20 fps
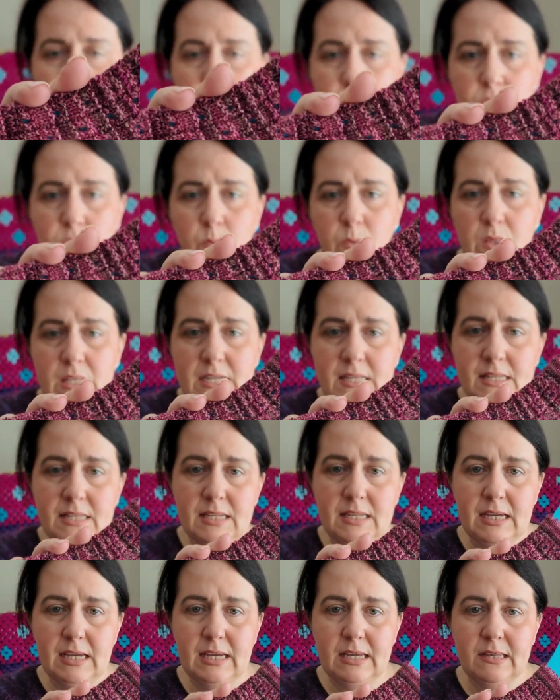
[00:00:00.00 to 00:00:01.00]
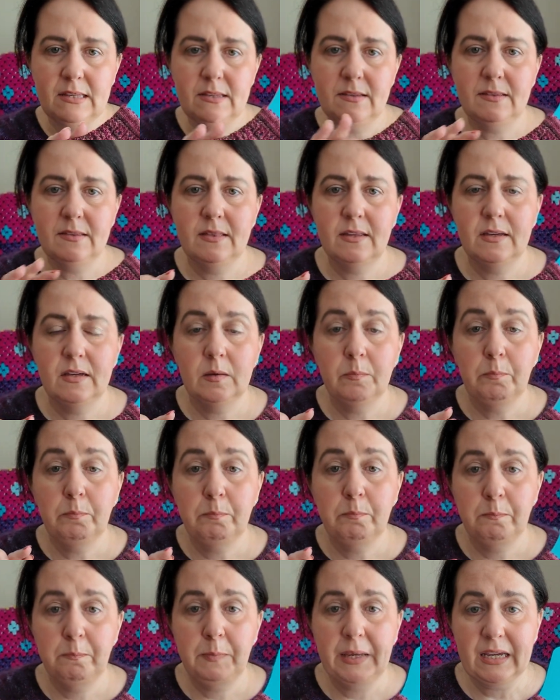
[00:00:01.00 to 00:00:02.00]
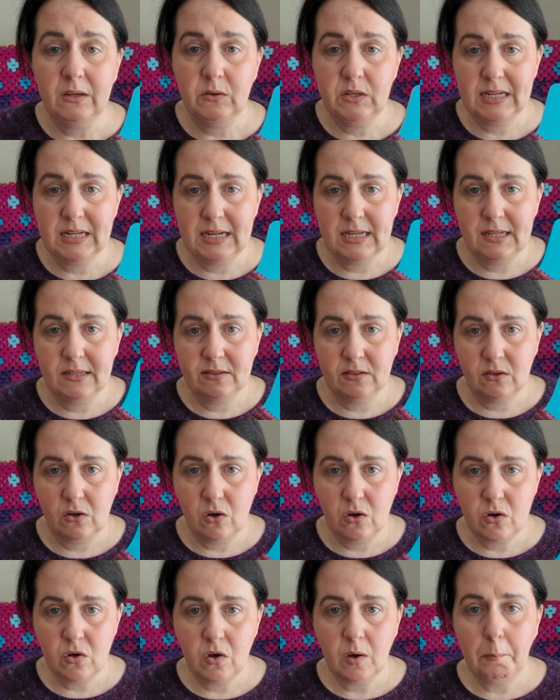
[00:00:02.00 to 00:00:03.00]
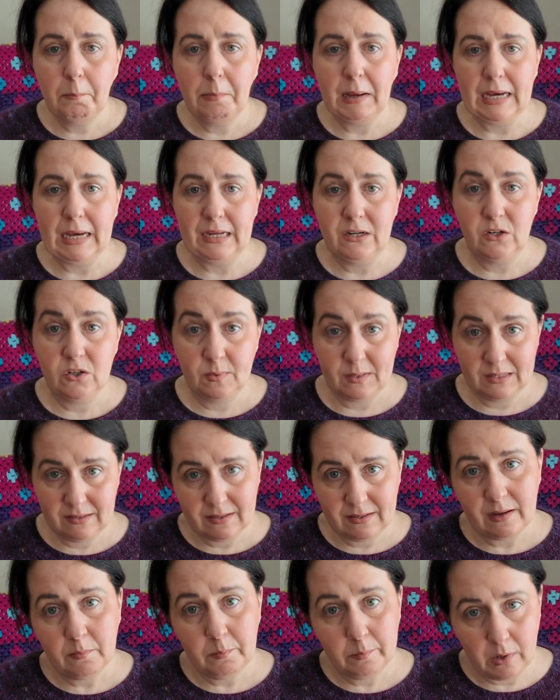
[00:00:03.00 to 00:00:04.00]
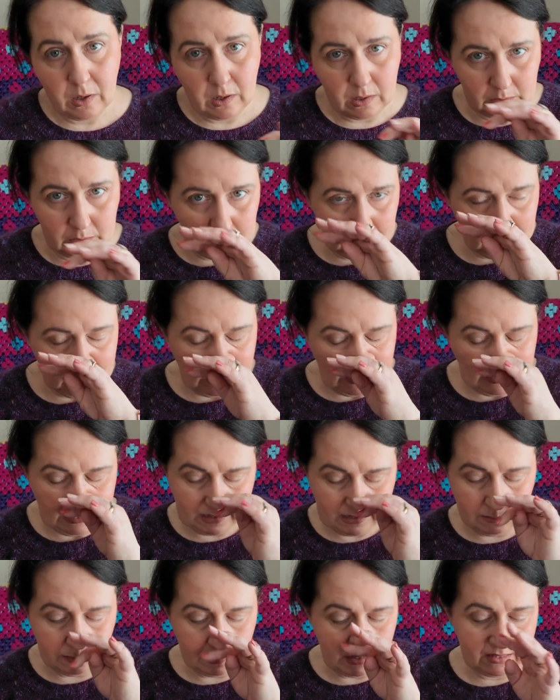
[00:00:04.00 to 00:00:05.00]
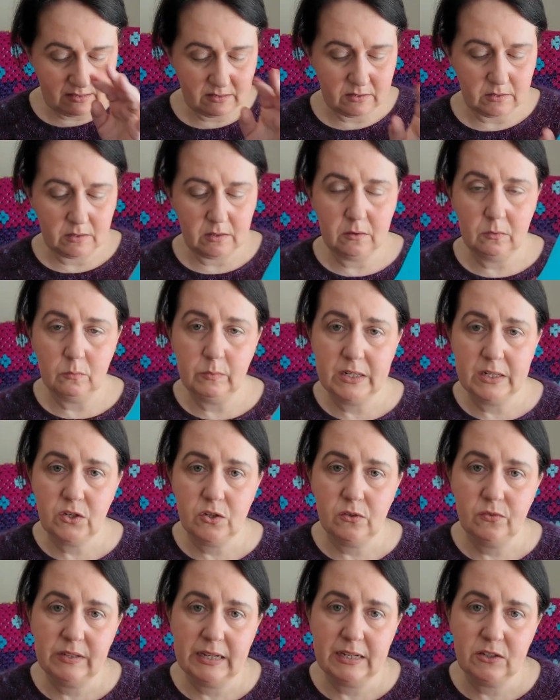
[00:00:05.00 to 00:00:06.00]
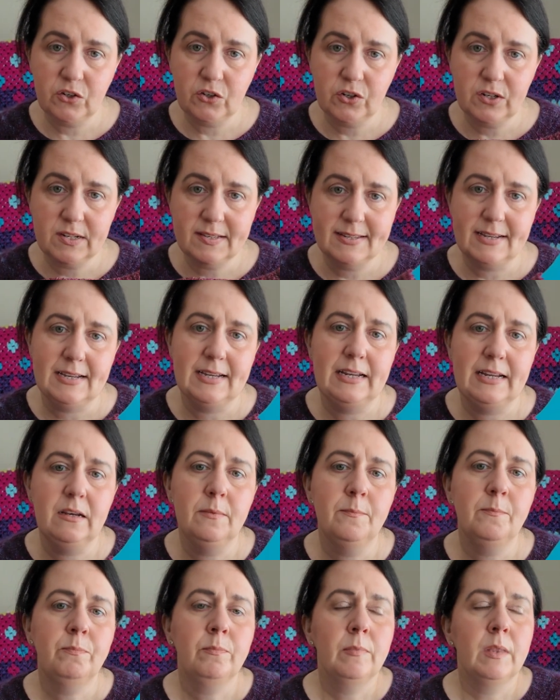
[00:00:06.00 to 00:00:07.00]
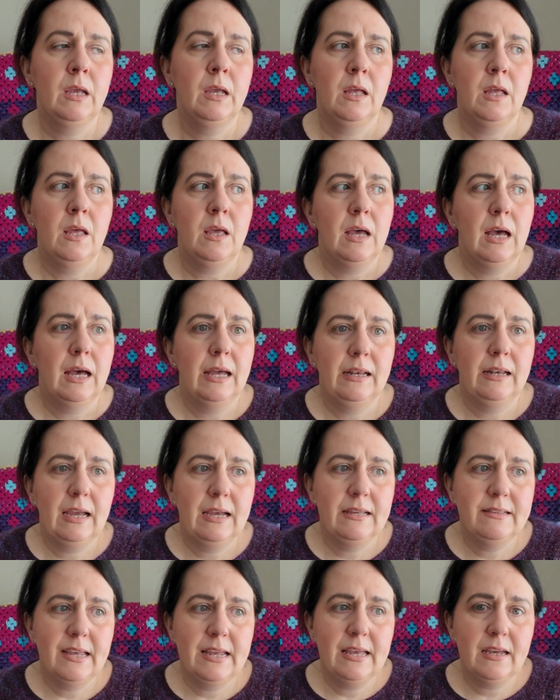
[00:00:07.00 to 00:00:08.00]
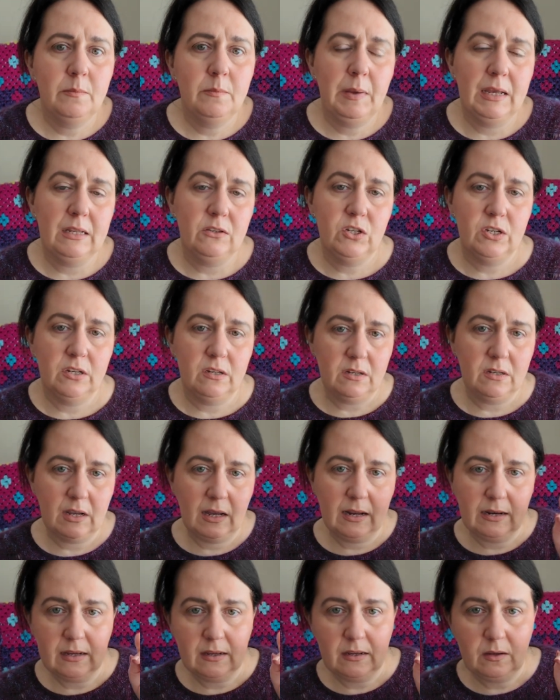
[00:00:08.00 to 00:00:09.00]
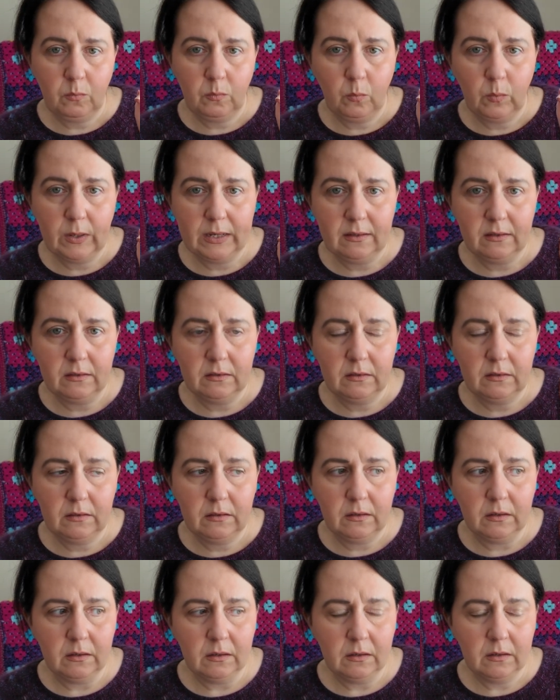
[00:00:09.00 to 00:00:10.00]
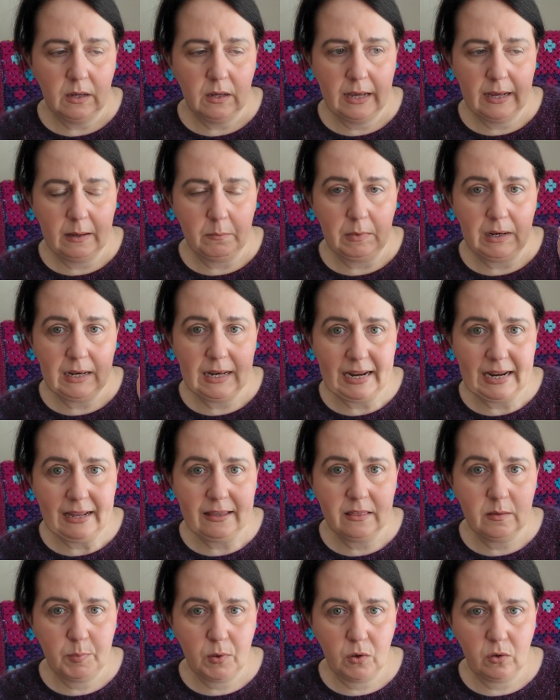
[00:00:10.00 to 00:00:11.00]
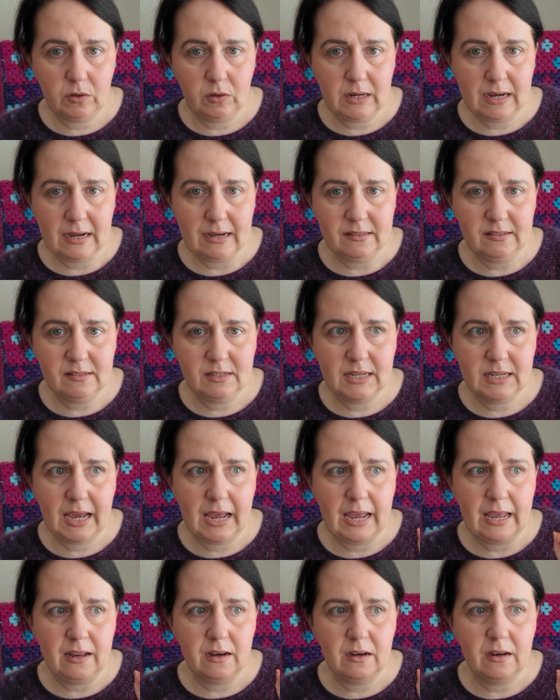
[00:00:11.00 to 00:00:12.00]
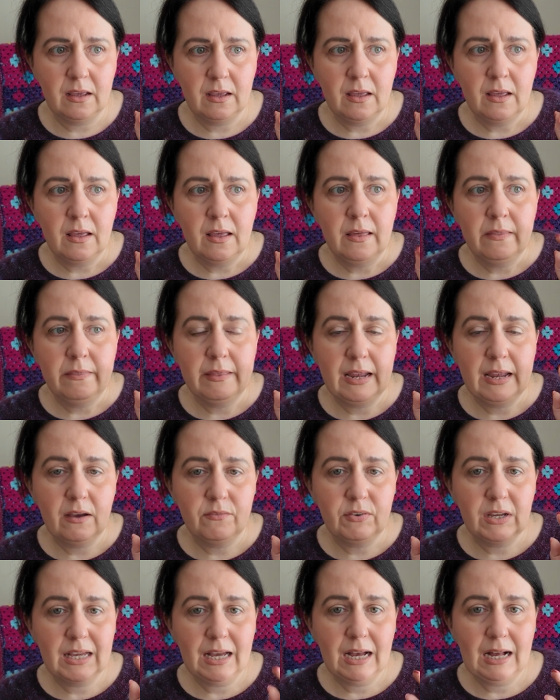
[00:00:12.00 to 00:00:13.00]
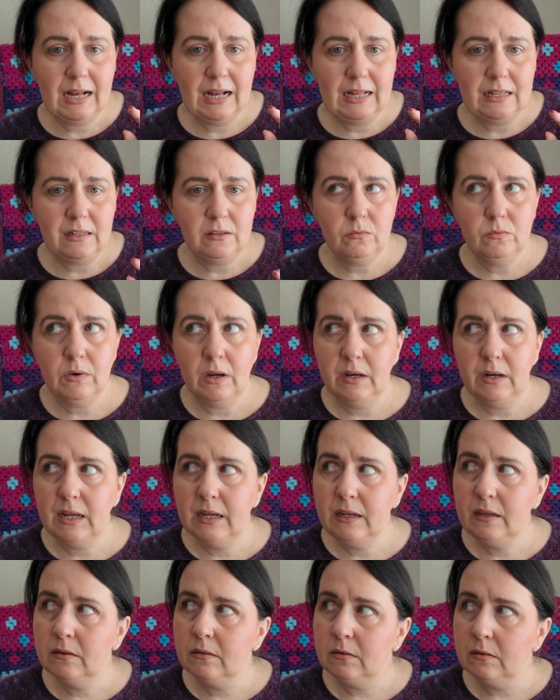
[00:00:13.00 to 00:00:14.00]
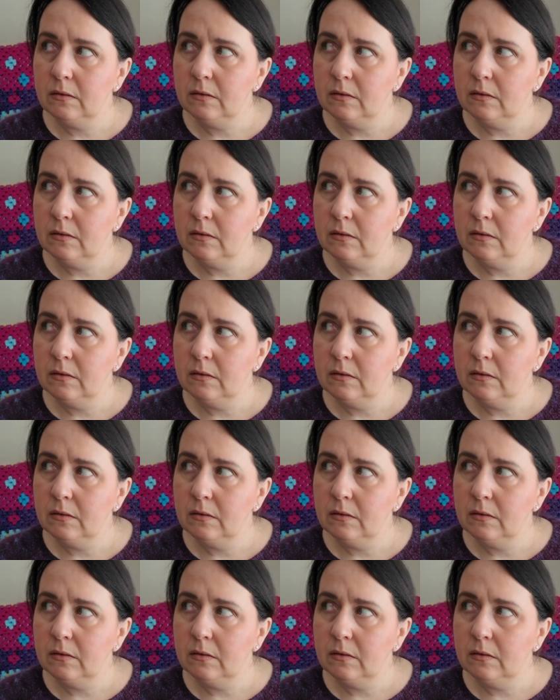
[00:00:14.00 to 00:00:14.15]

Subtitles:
So this is the Picotee sock by Twinset and Pearl. It's a Rachel Fletcher design. And as I had mentioned, and I will link the podcast again, they have a KAL running